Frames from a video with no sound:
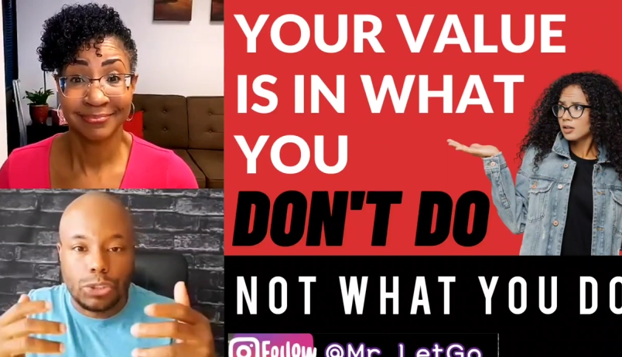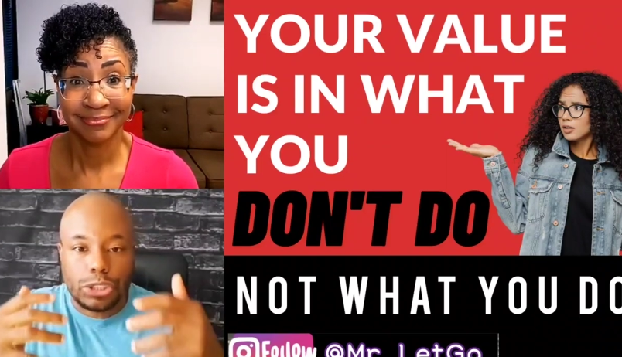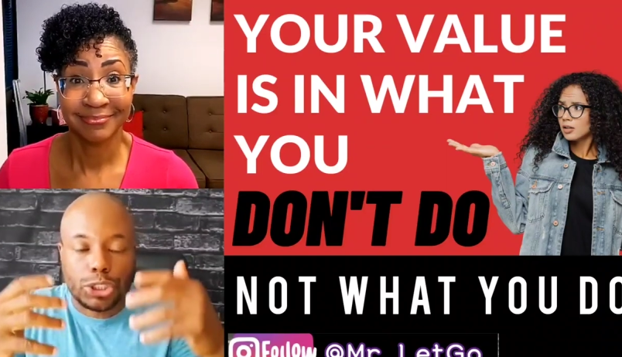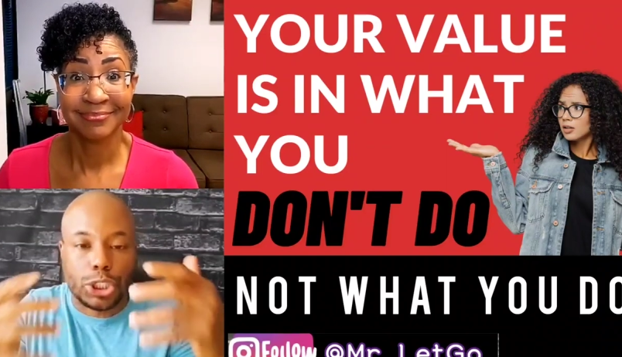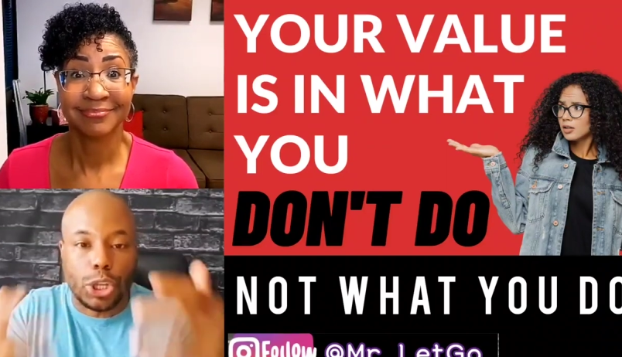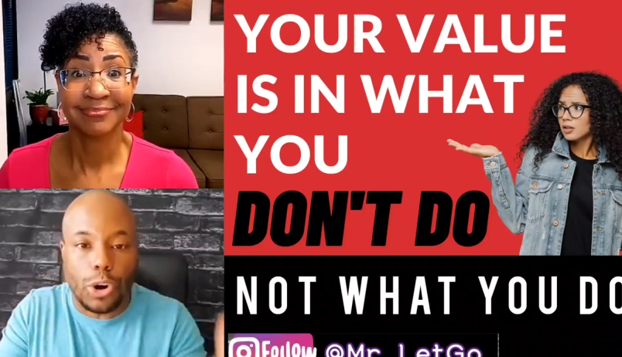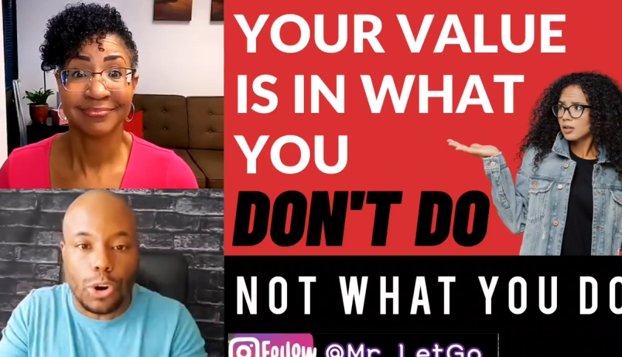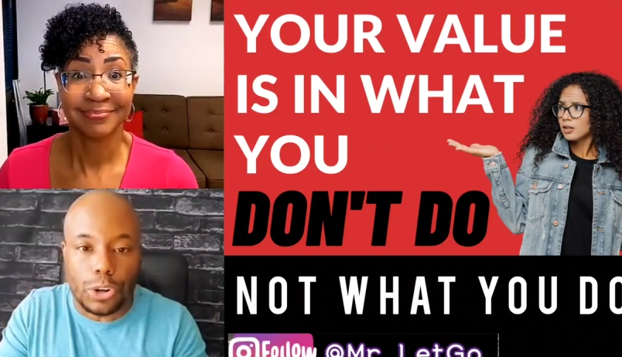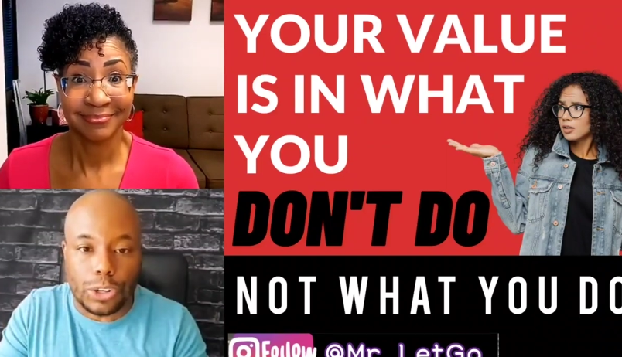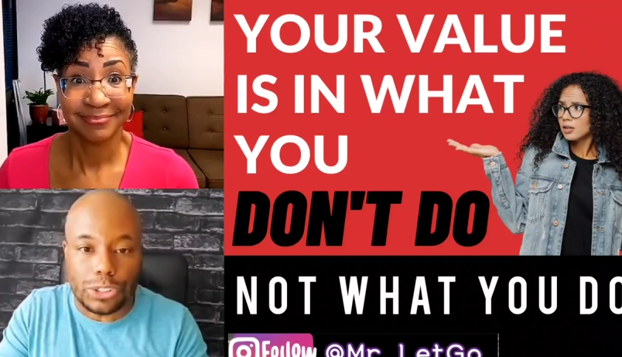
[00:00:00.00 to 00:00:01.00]

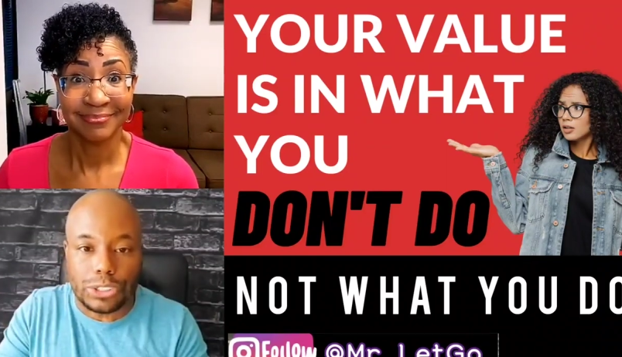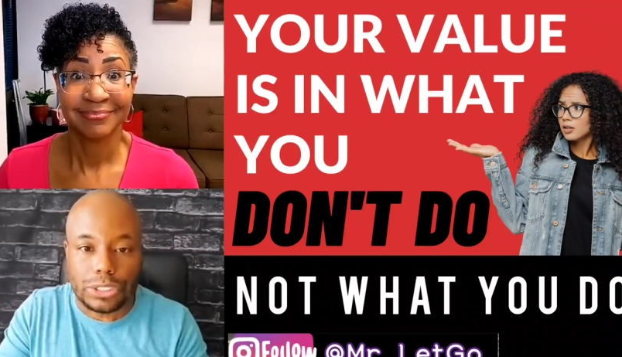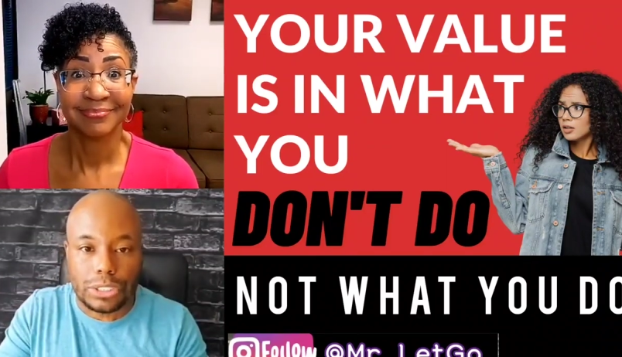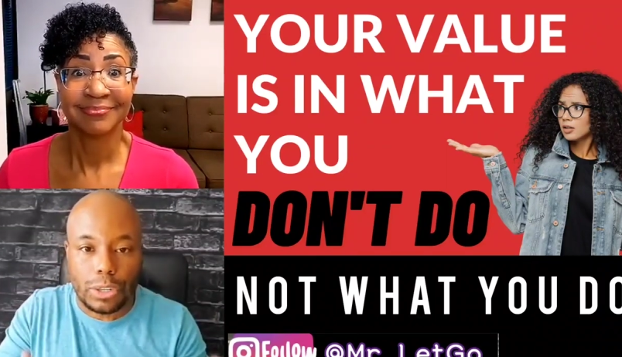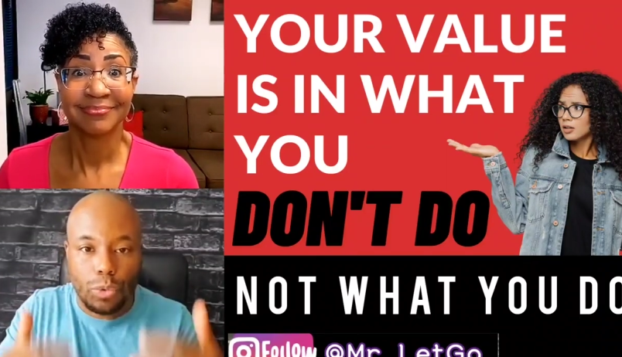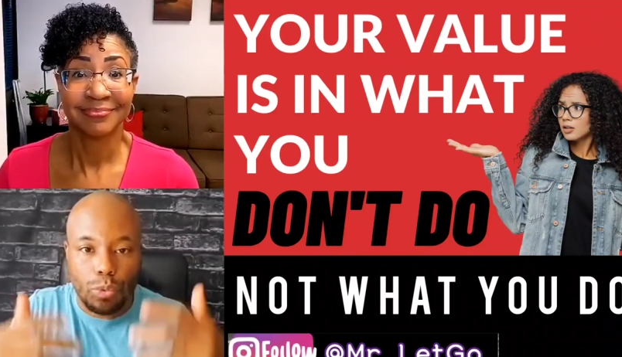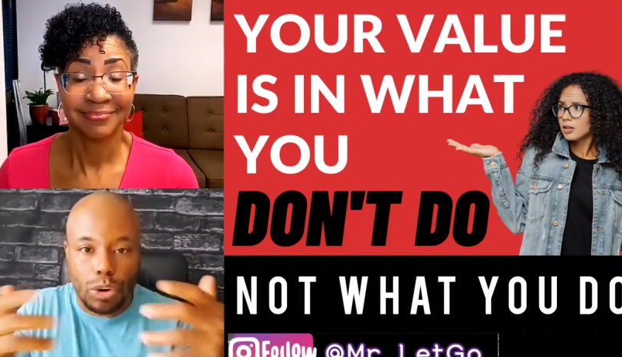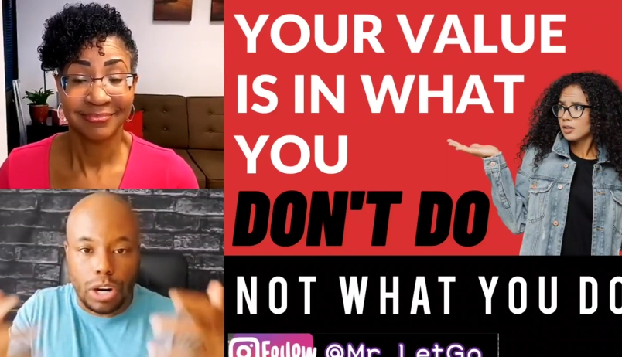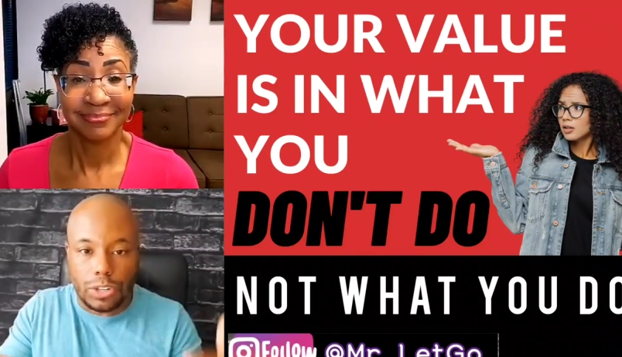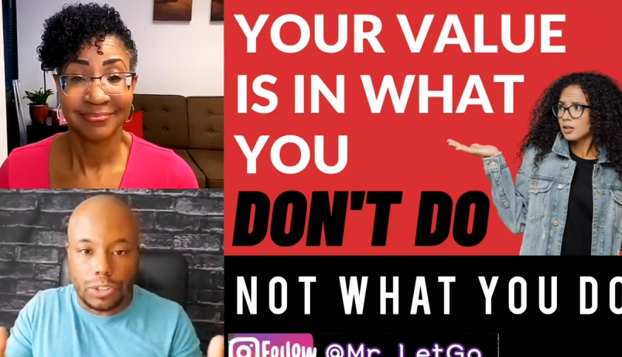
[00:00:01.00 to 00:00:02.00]
Speaker 1: chores, the
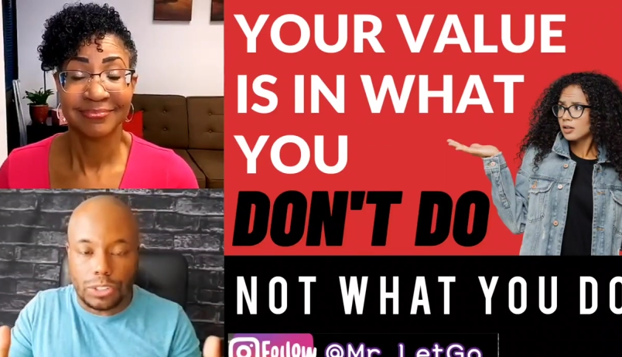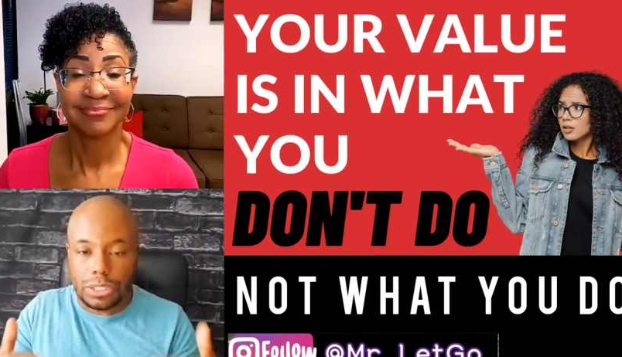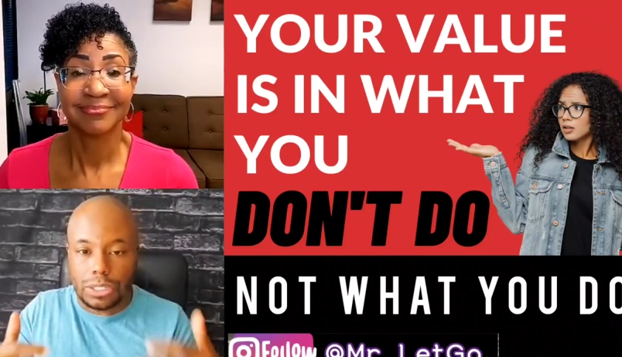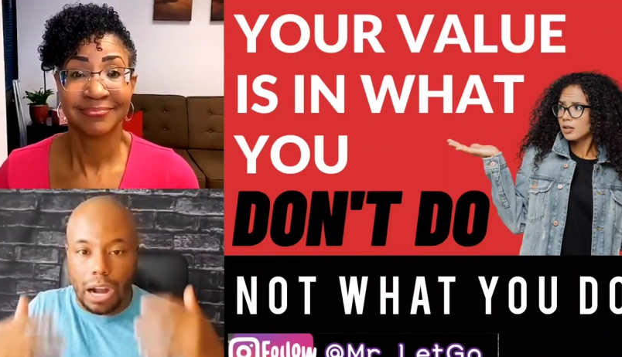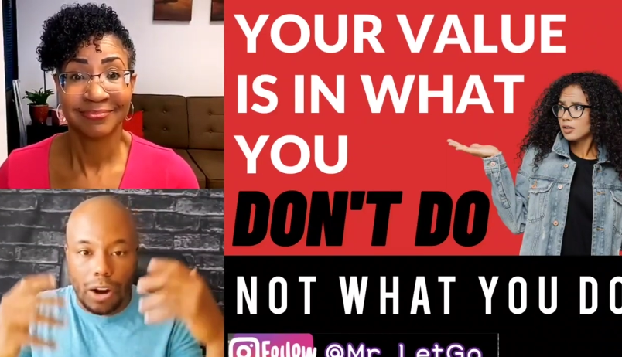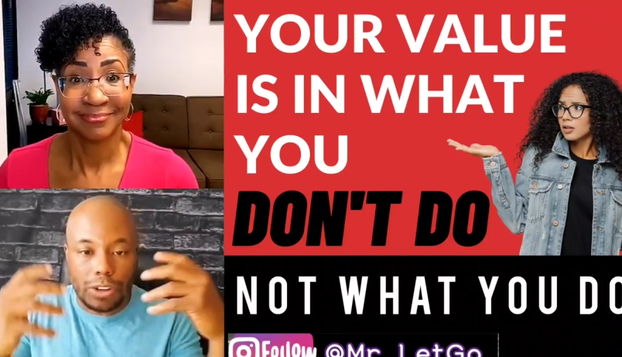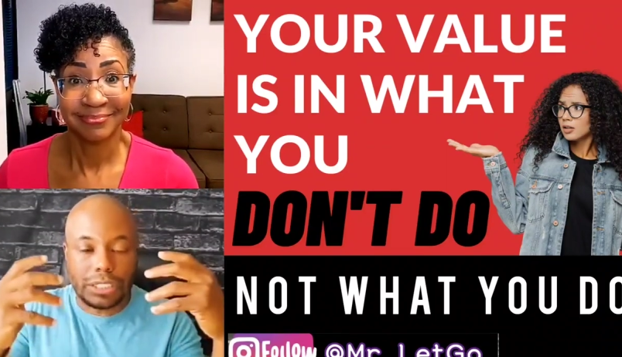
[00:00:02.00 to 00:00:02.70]
work, all these